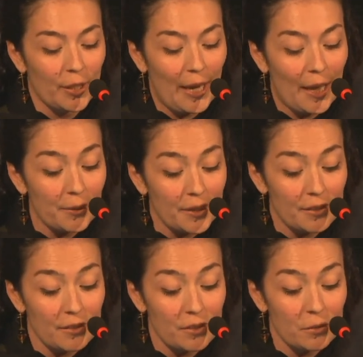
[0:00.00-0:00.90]
Galleries
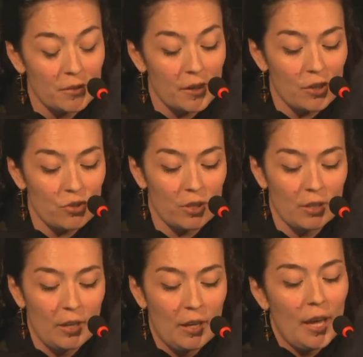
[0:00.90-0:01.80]
Association,
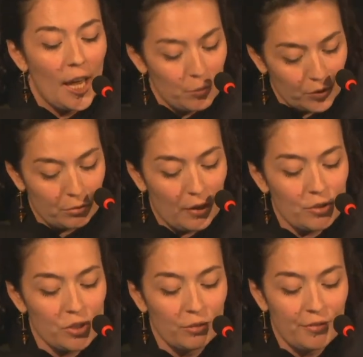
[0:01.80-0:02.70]
Edmund de
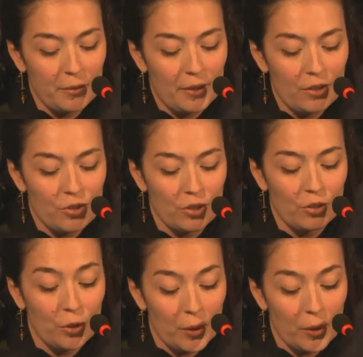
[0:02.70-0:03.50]
Rothschild Foundation, New